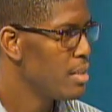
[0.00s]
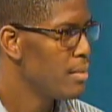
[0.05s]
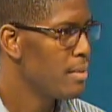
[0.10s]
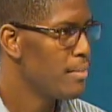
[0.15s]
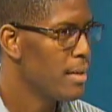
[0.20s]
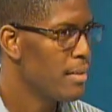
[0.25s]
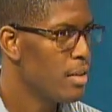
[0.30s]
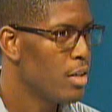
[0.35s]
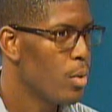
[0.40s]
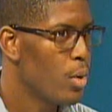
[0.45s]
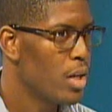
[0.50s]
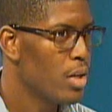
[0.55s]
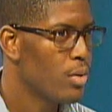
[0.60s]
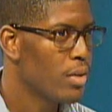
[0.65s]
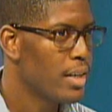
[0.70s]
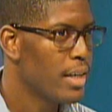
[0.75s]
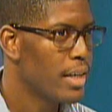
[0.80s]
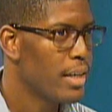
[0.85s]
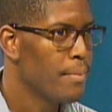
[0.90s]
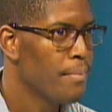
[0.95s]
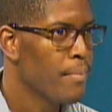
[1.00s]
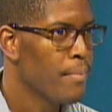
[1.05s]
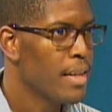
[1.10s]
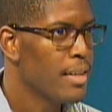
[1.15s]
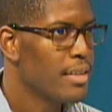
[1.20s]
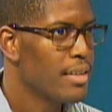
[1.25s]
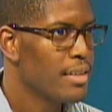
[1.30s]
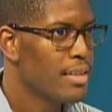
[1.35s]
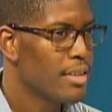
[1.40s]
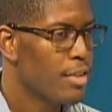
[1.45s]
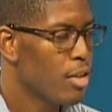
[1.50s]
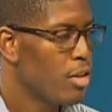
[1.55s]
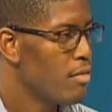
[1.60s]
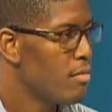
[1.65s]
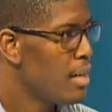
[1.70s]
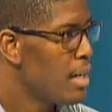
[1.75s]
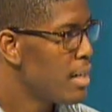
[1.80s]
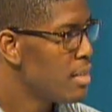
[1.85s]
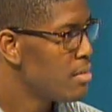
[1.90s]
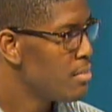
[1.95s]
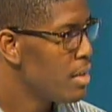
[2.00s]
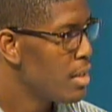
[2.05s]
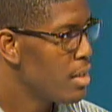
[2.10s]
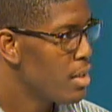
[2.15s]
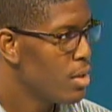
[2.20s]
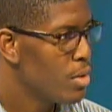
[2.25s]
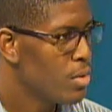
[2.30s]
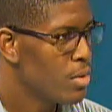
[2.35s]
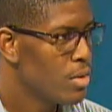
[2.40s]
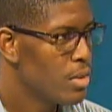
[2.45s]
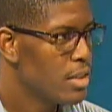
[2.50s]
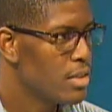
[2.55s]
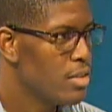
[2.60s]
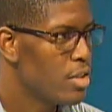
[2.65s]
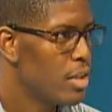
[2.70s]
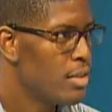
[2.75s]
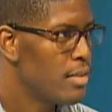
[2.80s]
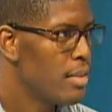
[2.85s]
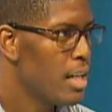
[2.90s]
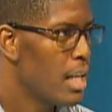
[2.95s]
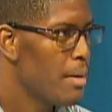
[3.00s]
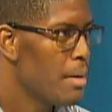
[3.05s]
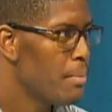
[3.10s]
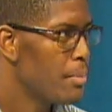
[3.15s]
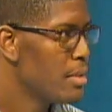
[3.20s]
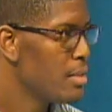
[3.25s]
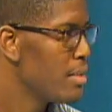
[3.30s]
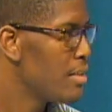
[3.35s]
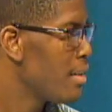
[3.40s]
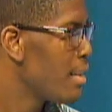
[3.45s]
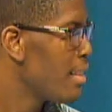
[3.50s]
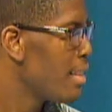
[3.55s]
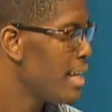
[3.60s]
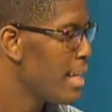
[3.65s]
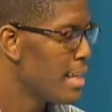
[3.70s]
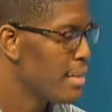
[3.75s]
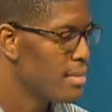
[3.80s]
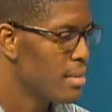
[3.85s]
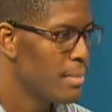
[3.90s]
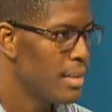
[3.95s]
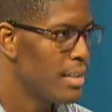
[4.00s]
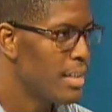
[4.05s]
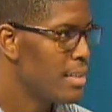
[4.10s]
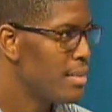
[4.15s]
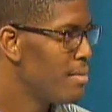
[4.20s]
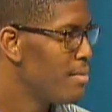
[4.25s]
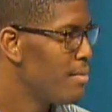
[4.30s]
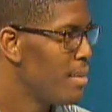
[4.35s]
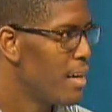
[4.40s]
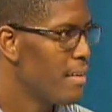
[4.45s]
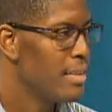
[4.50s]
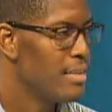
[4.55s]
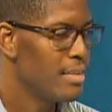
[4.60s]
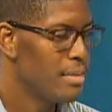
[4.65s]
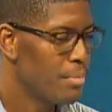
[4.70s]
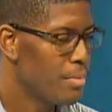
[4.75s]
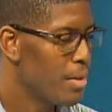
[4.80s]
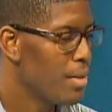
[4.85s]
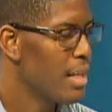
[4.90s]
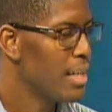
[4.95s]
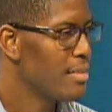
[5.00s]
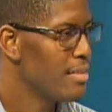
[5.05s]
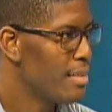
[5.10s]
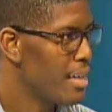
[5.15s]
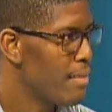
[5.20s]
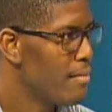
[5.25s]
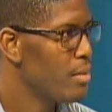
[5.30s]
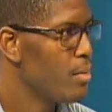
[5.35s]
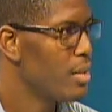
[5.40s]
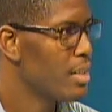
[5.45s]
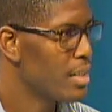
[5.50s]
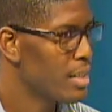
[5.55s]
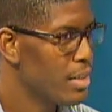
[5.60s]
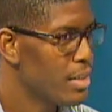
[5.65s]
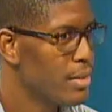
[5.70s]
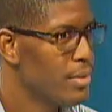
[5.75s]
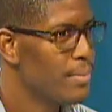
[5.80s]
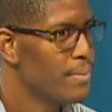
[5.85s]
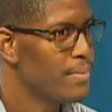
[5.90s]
That I knowing, okay, sexual harassment laws, not telling people certain things. I mean, it's very simple things everyone can do.